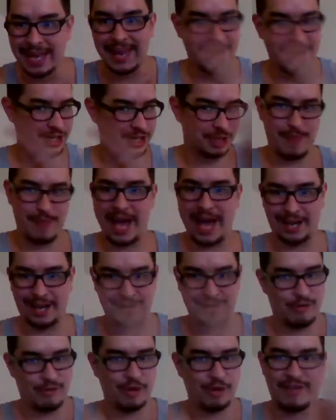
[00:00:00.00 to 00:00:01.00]
It's just back
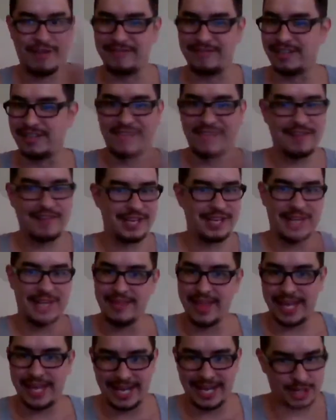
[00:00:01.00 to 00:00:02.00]
and forth, 50-50.
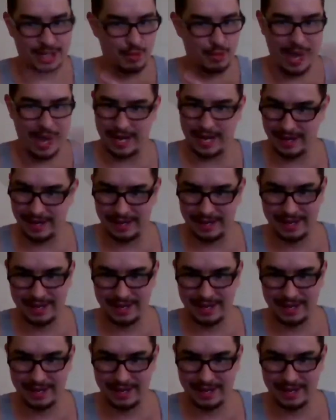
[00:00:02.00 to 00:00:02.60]
They could each win.